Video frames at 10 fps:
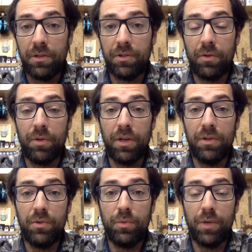so that
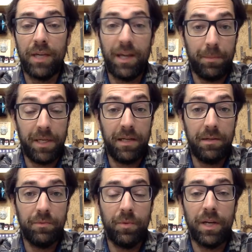you will get
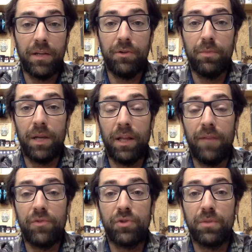updated when I do my
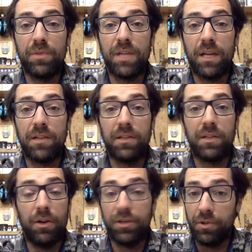live streams next.
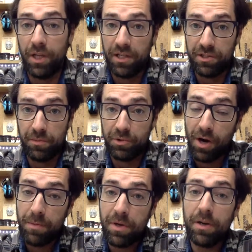Also, like and
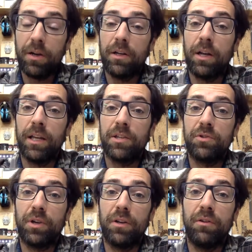subscribe here, and I guess
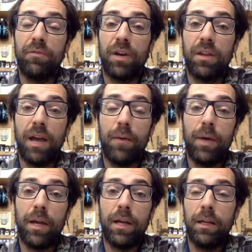you'll get notified that
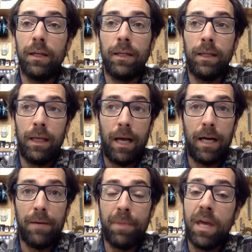way.
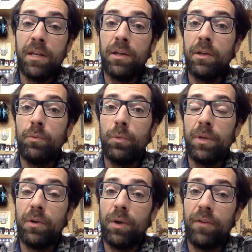And it will
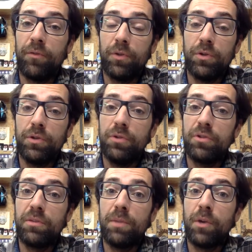be a way for you to
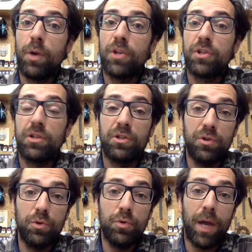submit questions
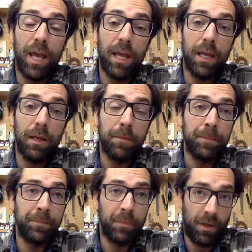to a
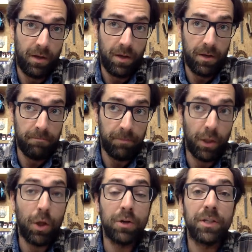
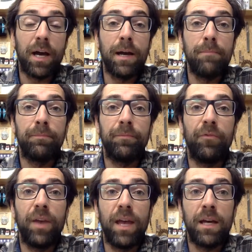longtime
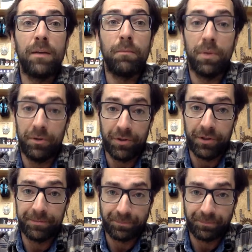van builder,